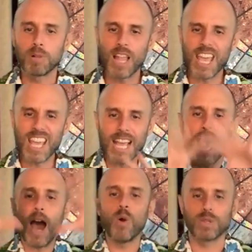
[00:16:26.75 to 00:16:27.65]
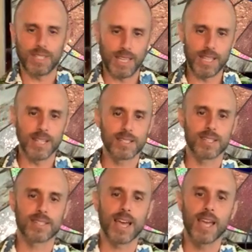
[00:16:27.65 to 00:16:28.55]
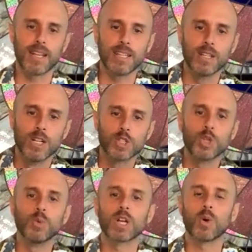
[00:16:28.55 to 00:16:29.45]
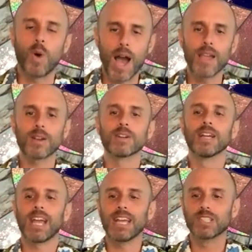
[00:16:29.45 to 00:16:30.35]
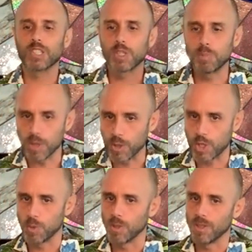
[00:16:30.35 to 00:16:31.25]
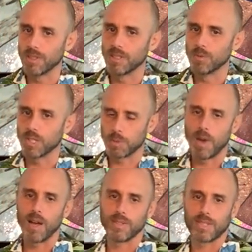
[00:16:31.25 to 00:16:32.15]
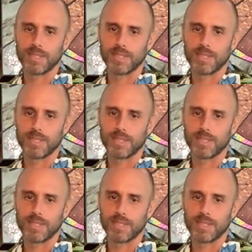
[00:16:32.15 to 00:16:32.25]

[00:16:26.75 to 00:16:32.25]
playing out in a society to require a spiritual response.